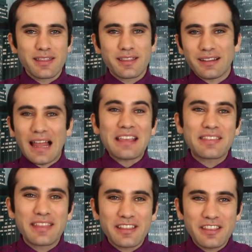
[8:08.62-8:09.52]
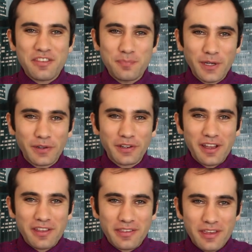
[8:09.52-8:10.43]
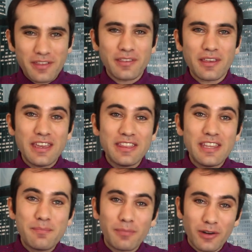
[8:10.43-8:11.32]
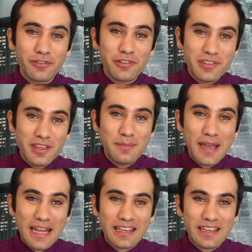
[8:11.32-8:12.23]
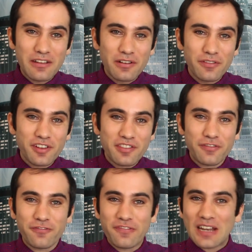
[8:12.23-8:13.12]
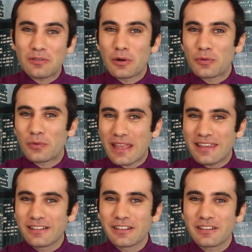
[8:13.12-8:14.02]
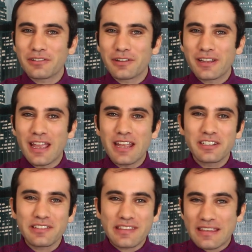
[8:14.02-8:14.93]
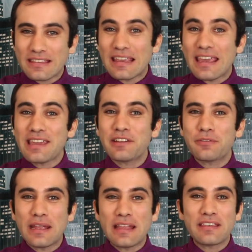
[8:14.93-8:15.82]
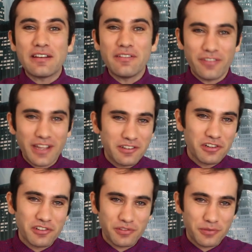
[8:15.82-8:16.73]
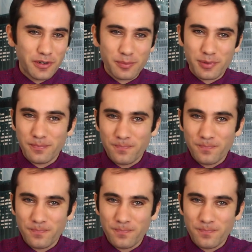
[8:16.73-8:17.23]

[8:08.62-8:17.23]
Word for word: The last thing this bill does is, in the Marvel Cinematic Universe of federal regulatory agencies, it creates an Avengers group.